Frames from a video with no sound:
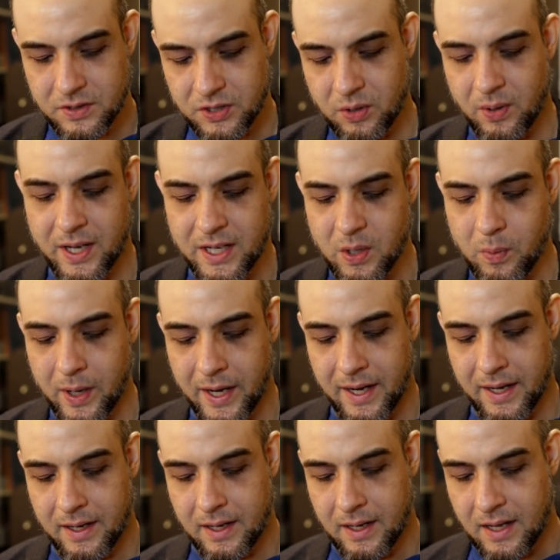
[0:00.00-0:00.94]
So
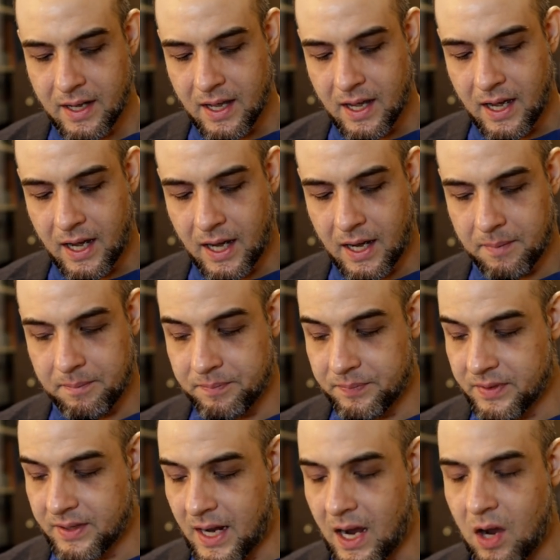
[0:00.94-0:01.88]
anyway,
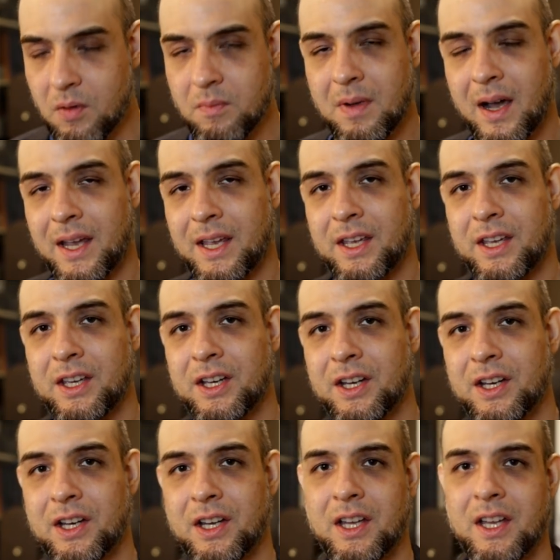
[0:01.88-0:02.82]
now my
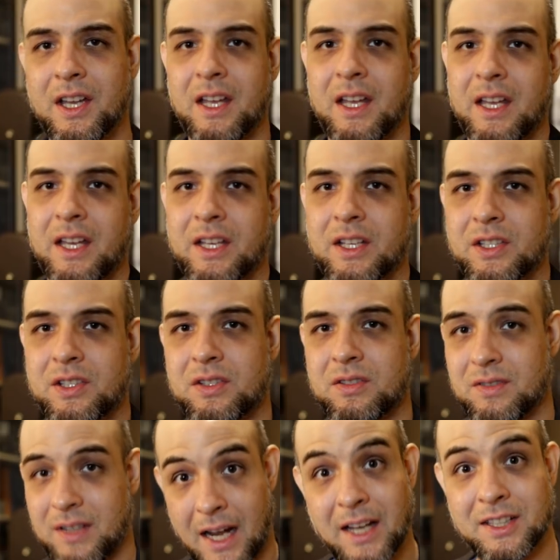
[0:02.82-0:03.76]
ear
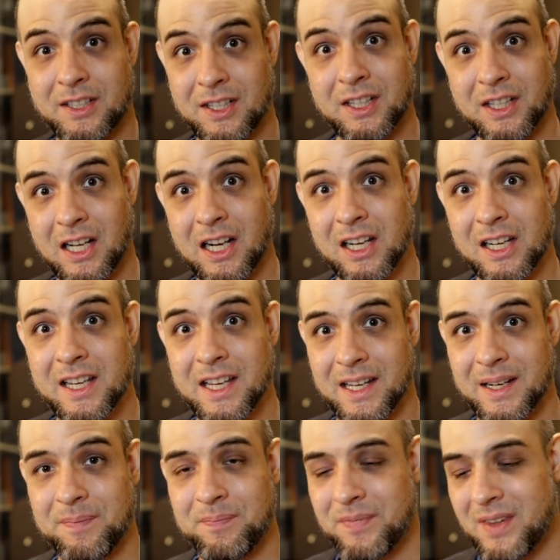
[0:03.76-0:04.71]
is nice and
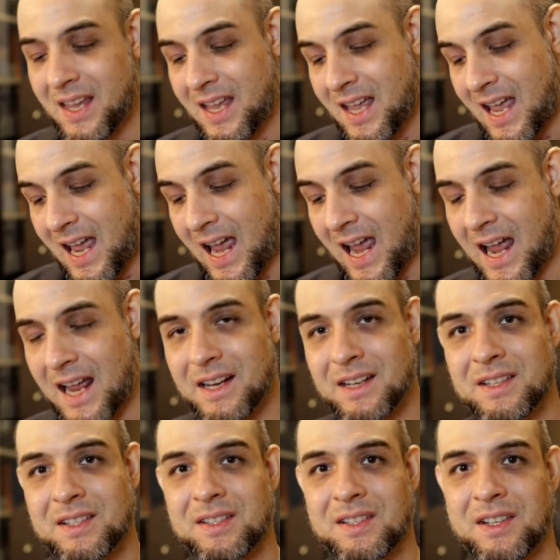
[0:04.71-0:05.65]
clean,
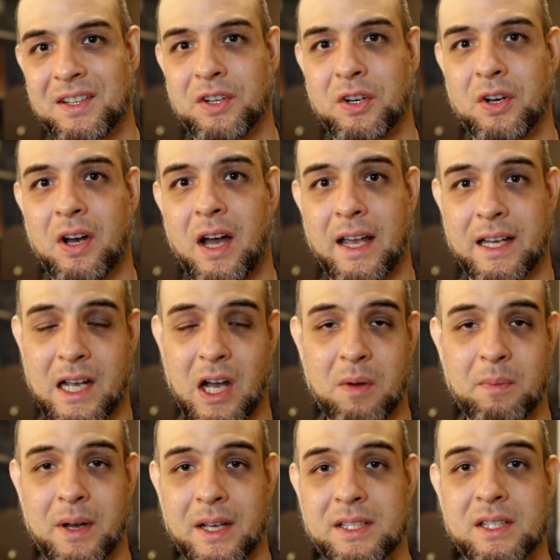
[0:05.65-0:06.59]
and you know, I
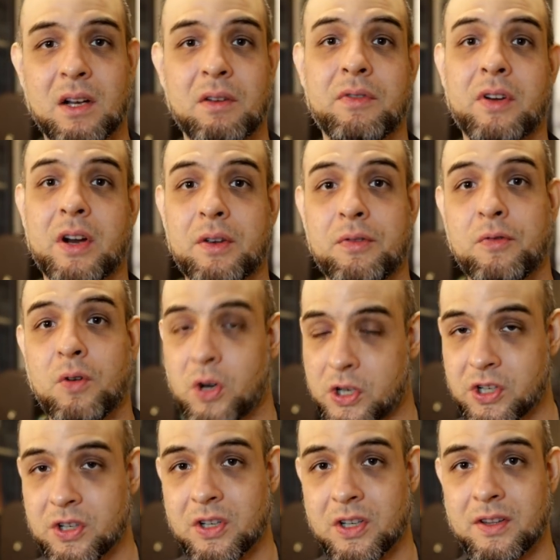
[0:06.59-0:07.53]
count myself very
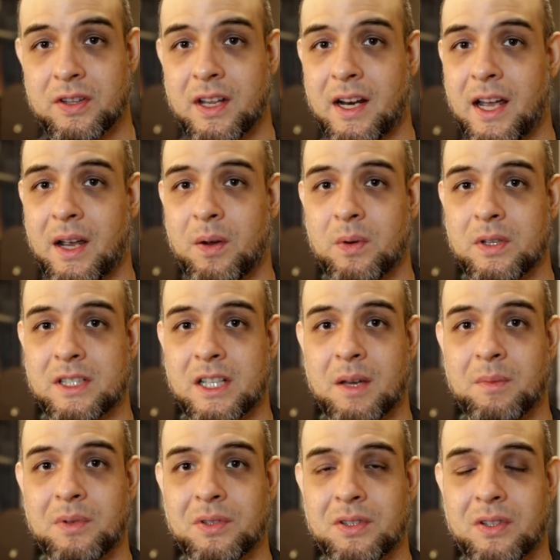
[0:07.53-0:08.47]
fortunate that I was
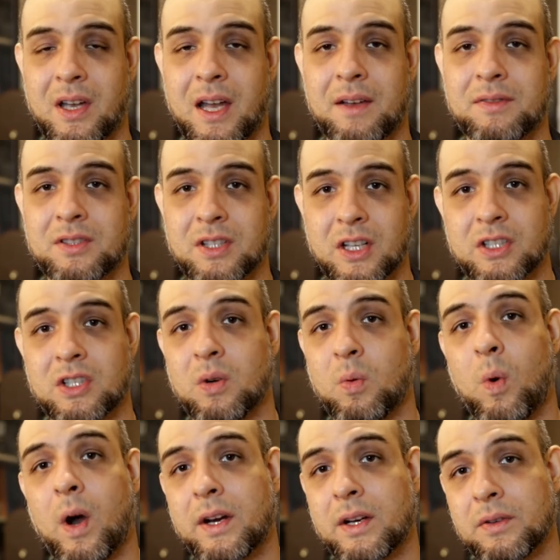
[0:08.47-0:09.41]
able to have such a
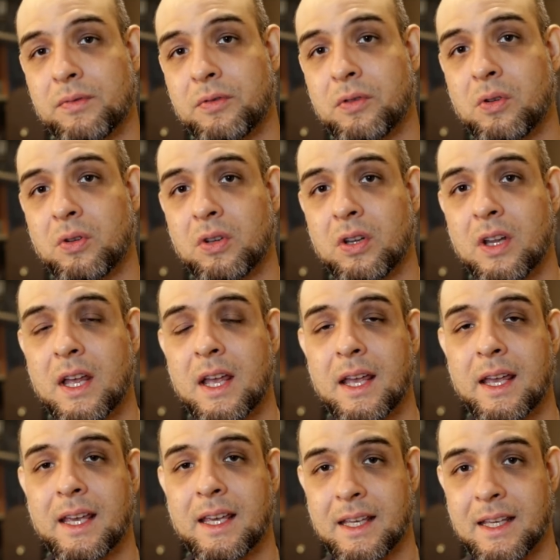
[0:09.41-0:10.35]
wonderful
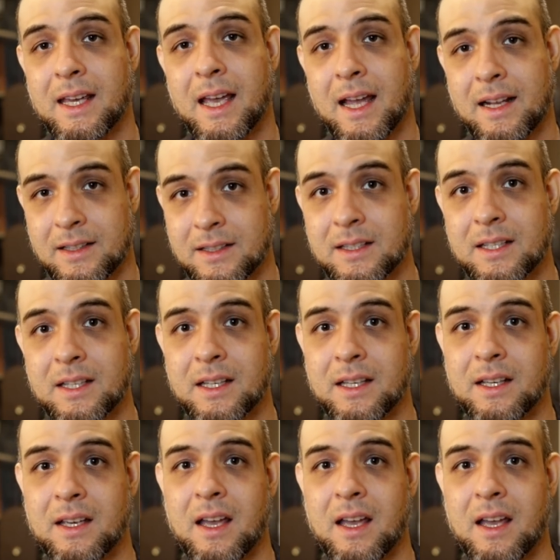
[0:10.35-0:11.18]
ENT,